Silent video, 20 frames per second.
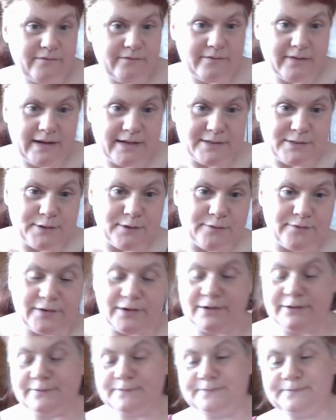Night
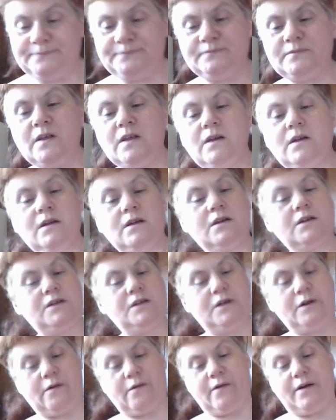over.
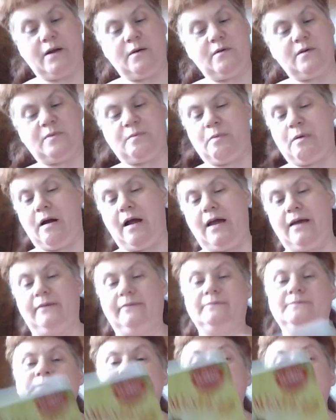Curing with brine.